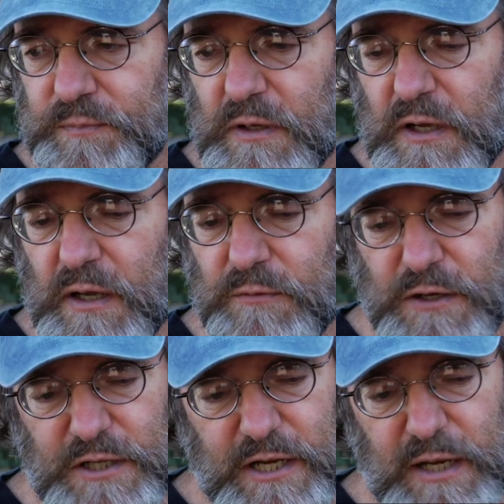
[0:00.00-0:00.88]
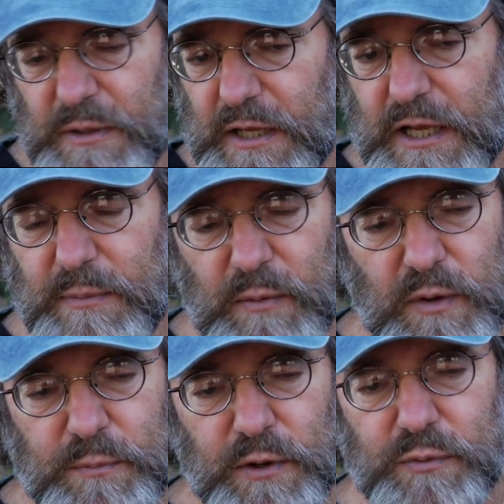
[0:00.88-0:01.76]
Uh, fungi came to land about
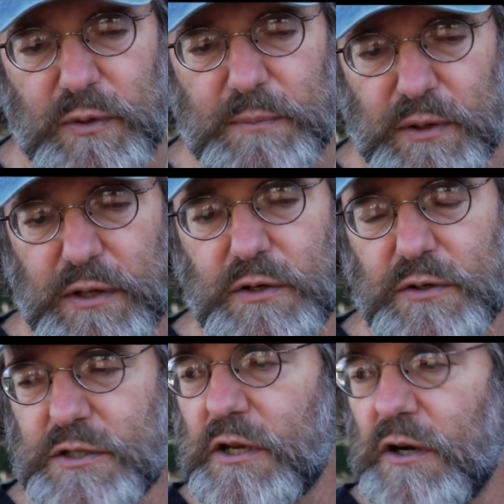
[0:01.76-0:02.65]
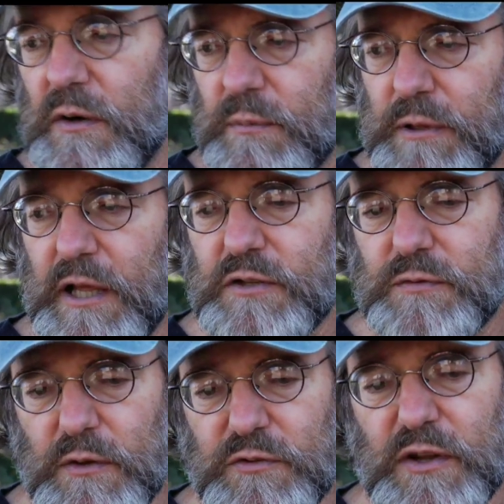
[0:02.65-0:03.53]
1.3 billion years ago, and plants
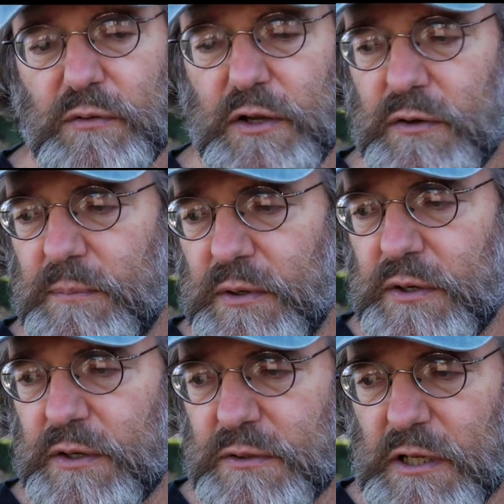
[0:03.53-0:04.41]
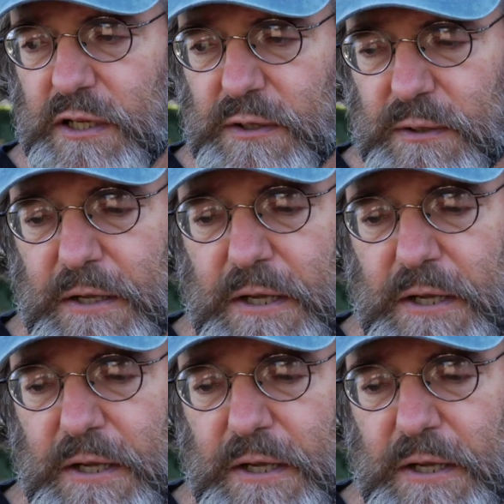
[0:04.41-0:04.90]
followed several hundred million years later.